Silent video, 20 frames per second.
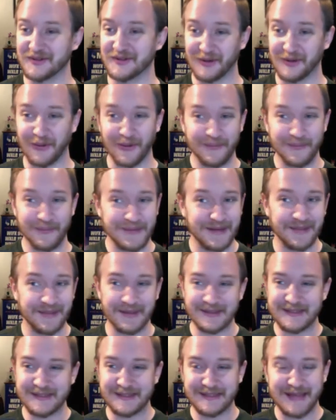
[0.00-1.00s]
They're going to be in the
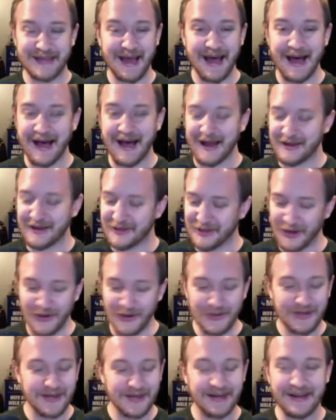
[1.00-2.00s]
sky
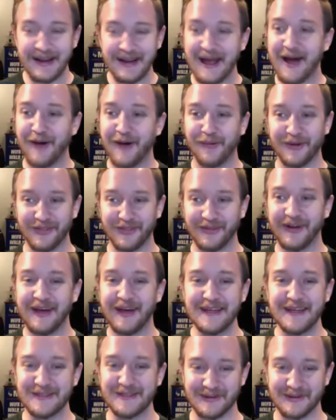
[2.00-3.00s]
duking it out with
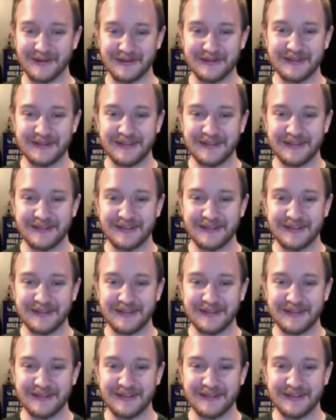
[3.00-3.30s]
lasers.